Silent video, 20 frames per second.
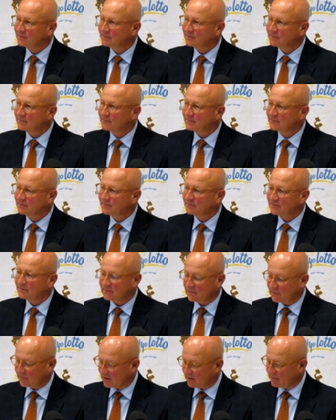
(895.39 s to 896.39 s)
Yeah,
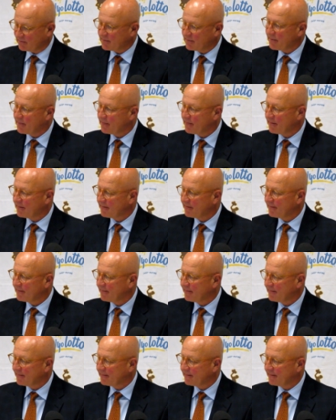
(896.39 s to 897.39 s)
great. Thank you. By the
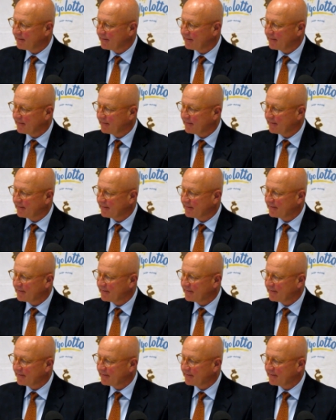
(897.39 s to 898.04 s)
way, what's the weather like?